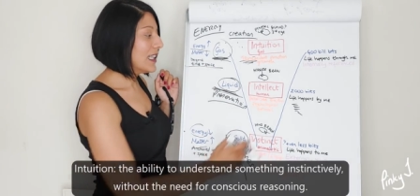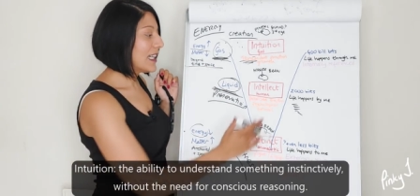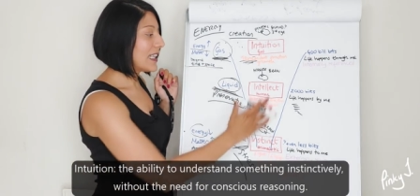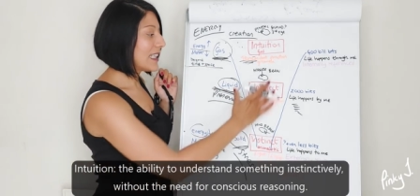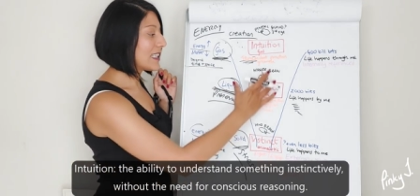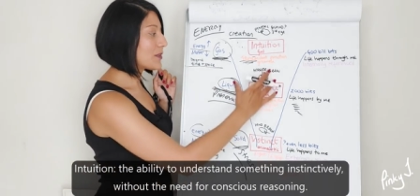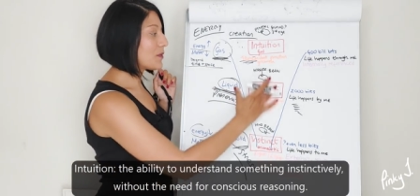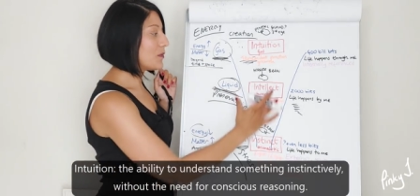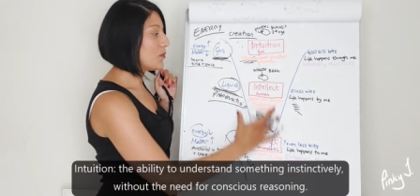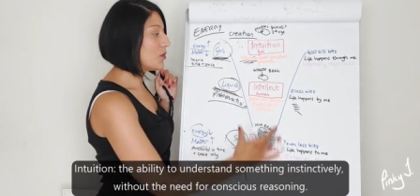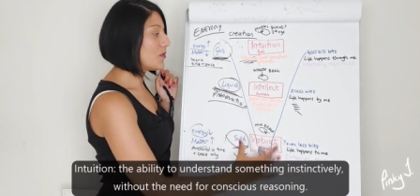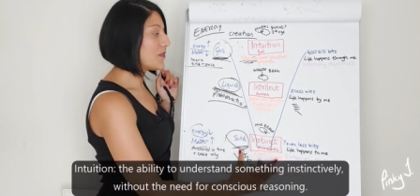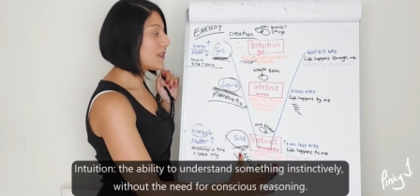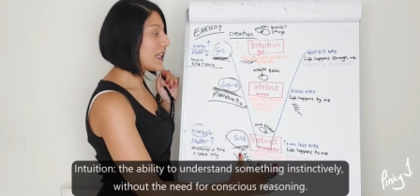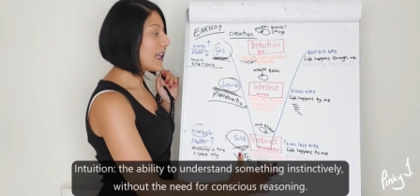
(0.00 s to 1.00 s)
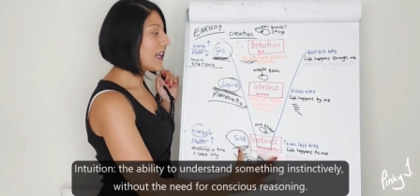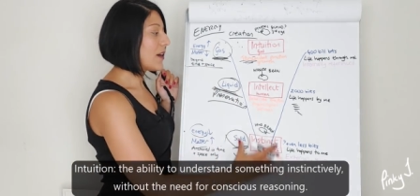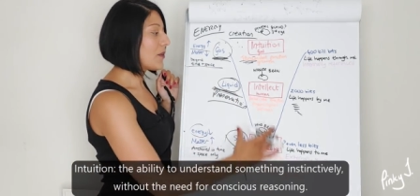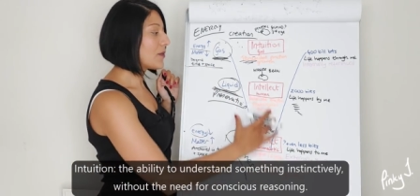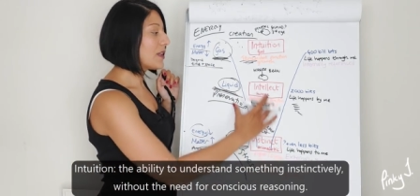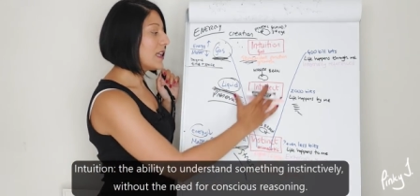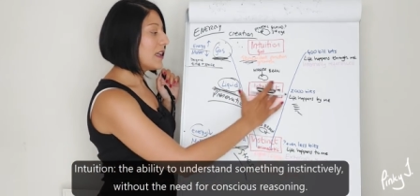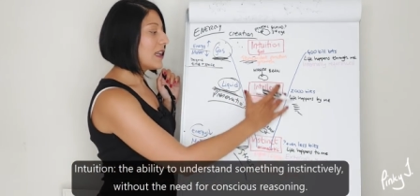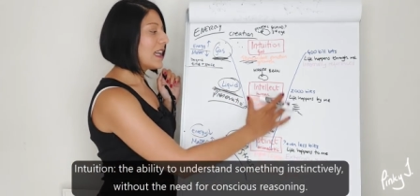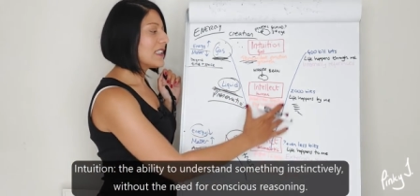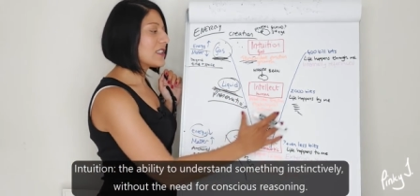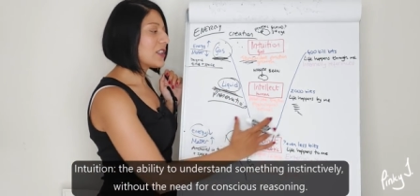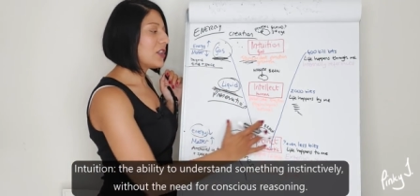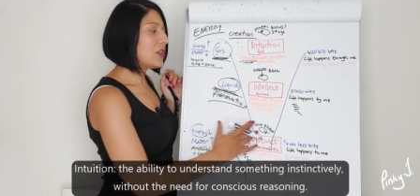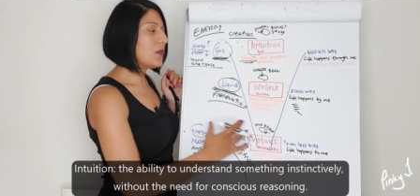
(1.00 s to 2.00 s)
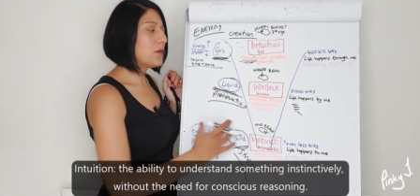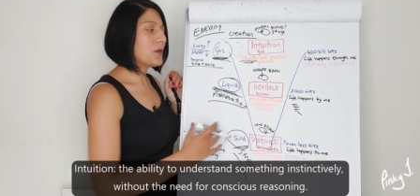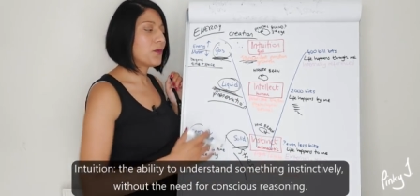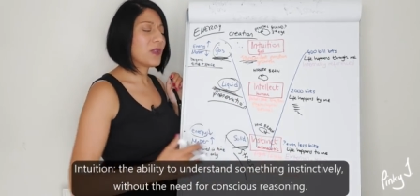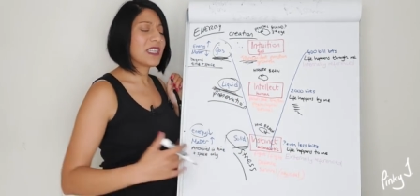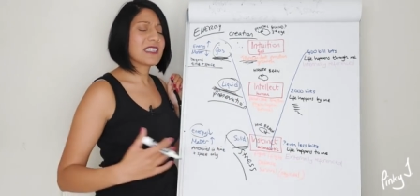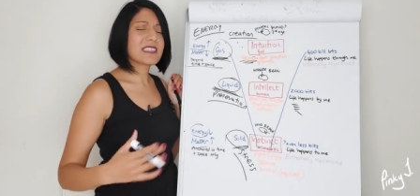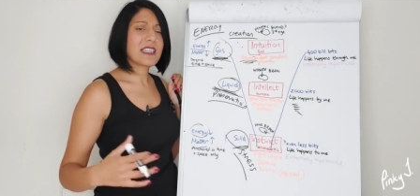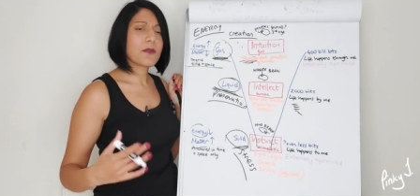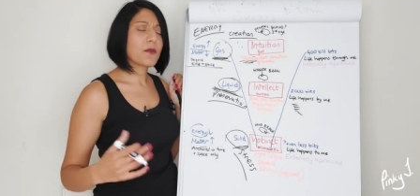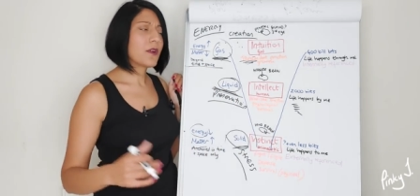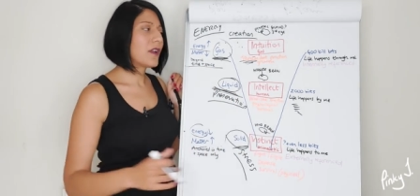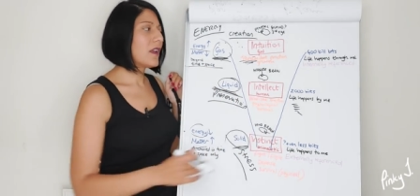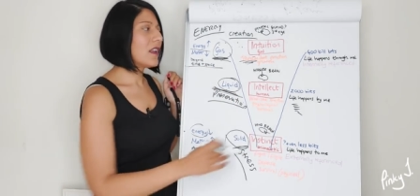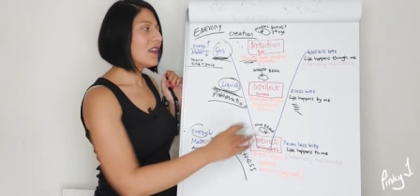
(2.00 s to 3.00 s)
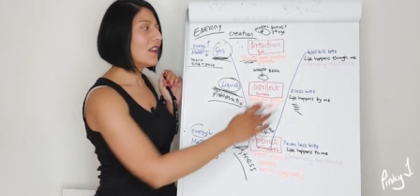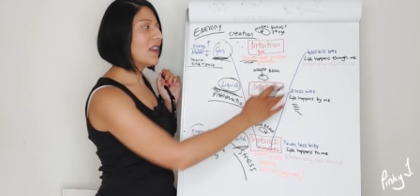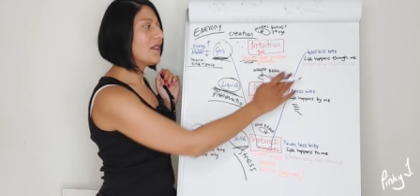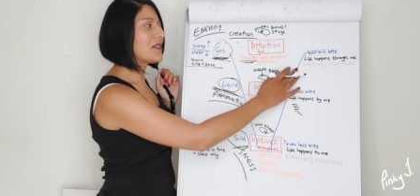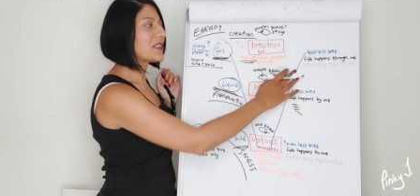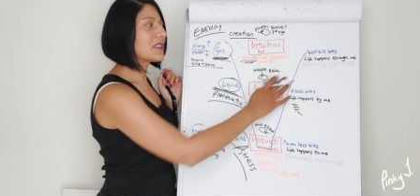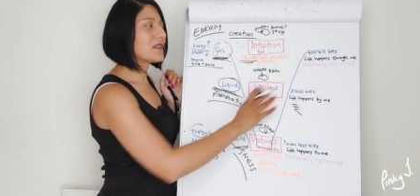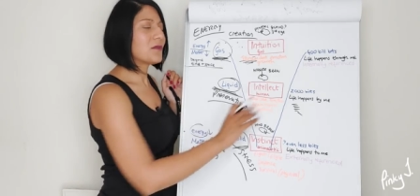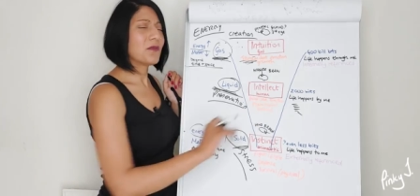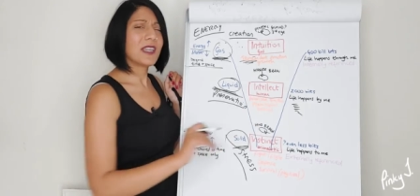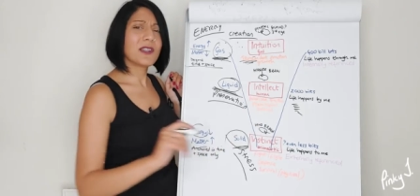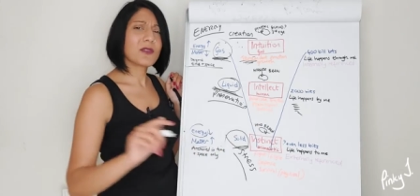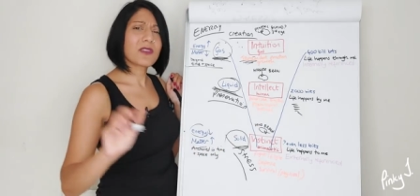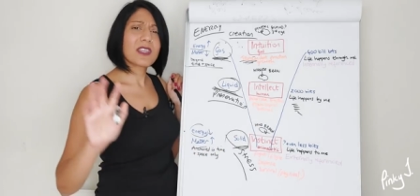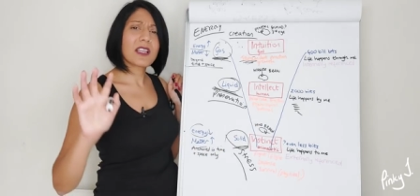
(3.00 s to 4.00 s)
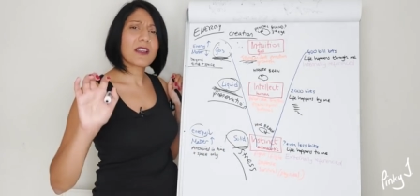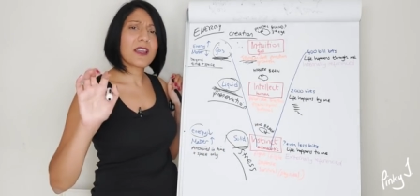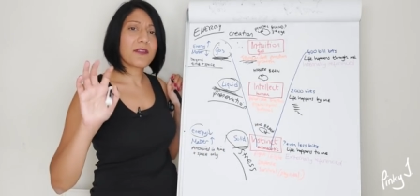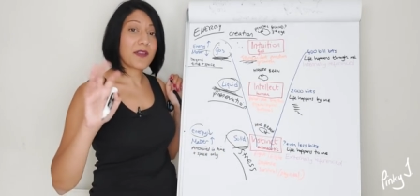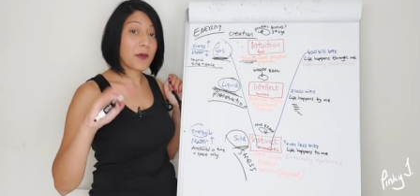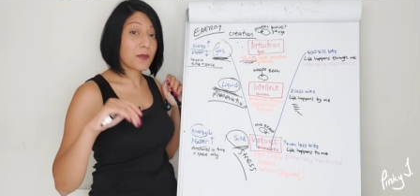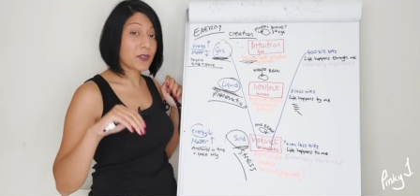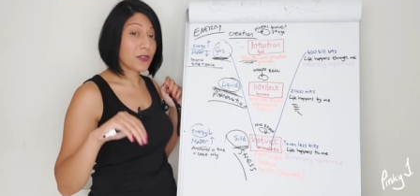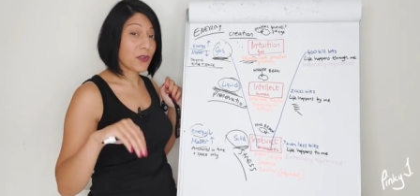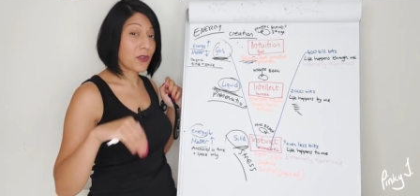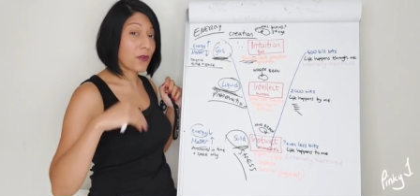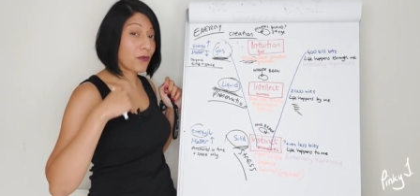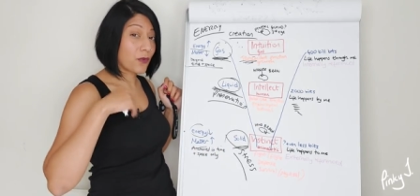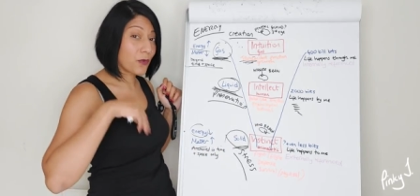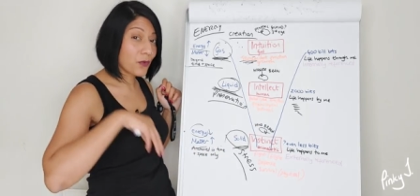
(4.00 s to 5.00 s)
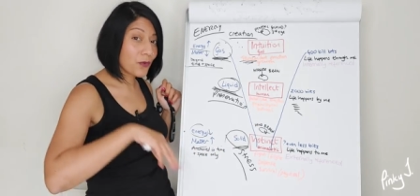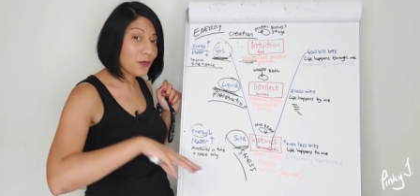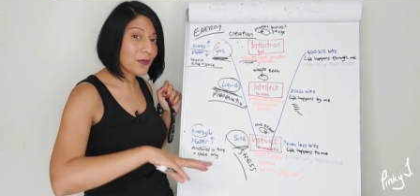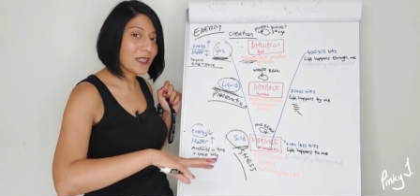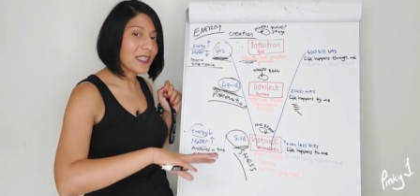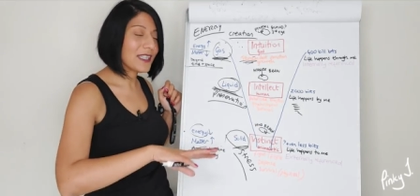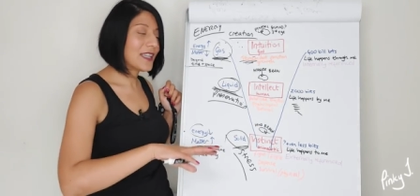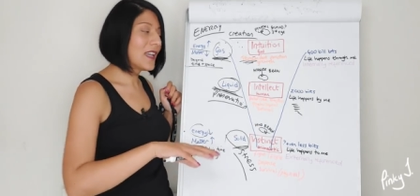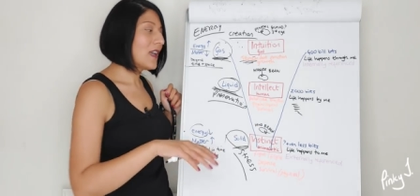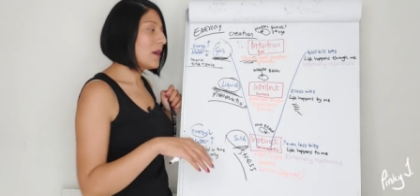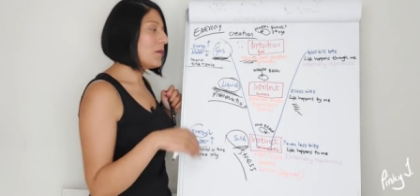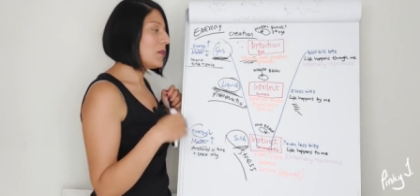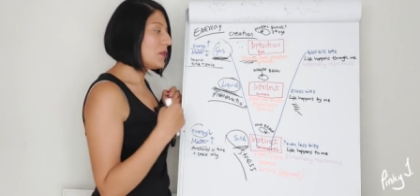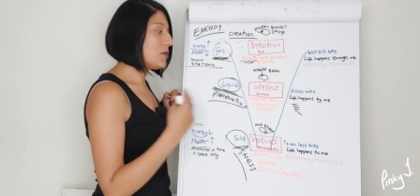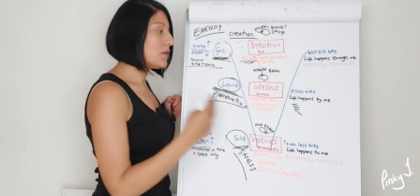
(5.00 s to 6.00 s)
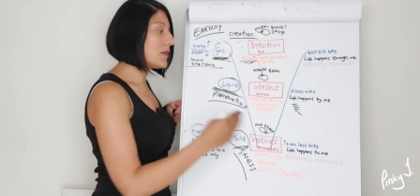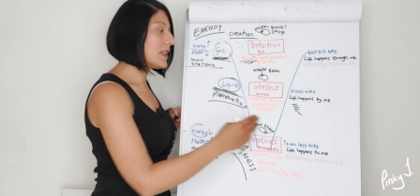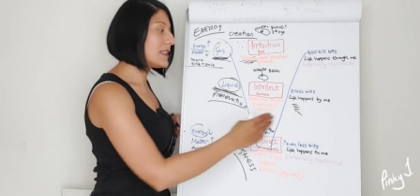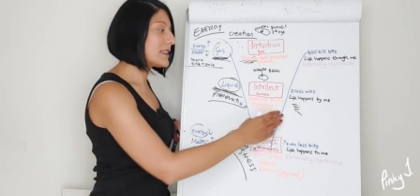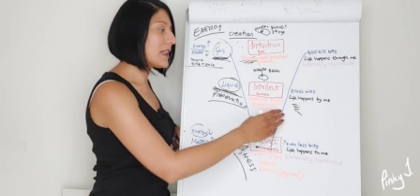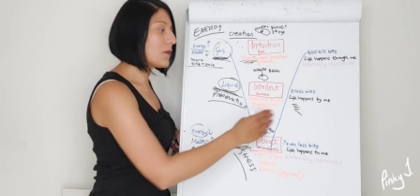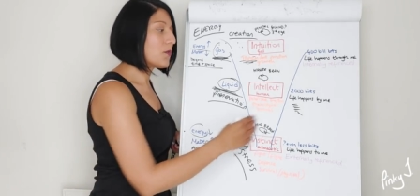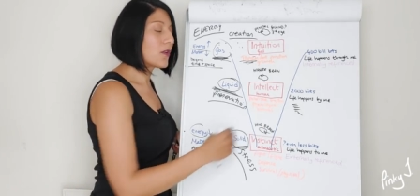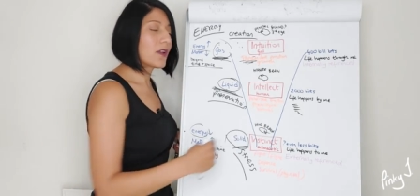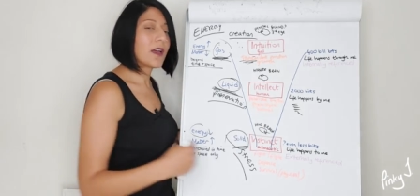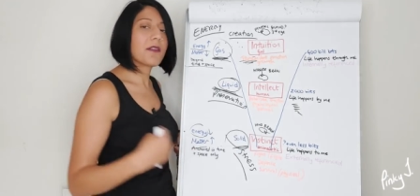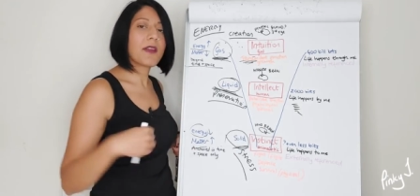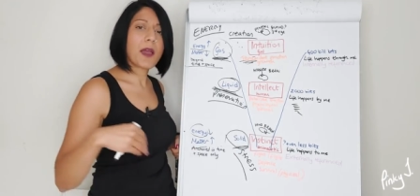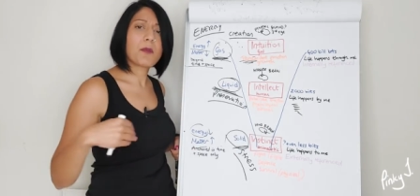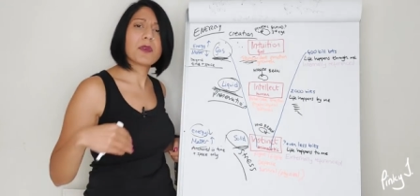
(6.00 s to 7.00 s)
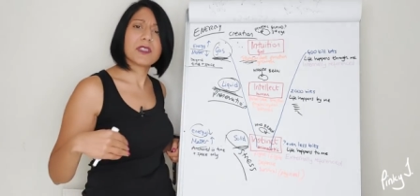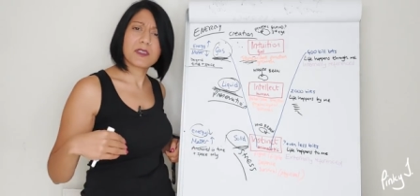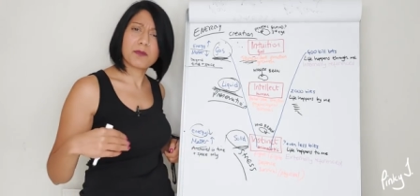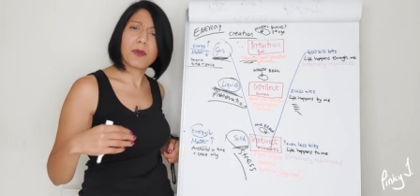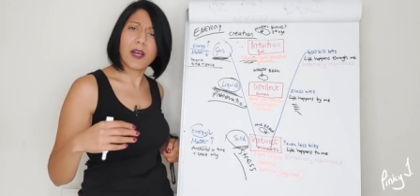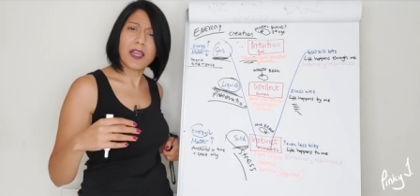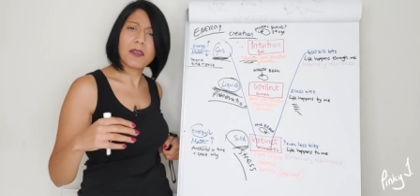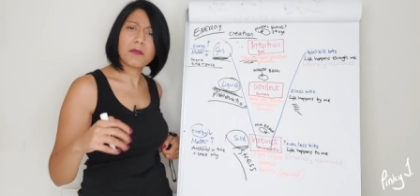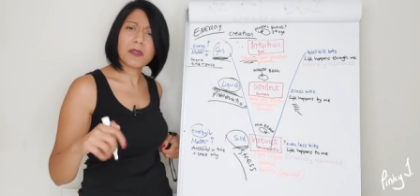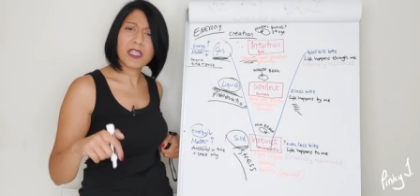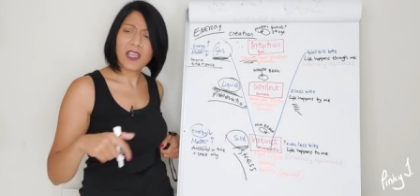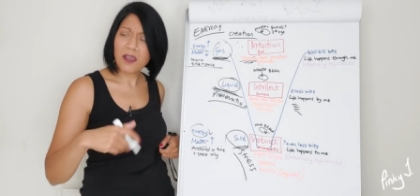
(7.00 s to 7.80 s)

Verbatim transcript: And as we move down, as a human, we can say, well, life doesn't, may not think life happens through me, but you may say, well, life happens by me.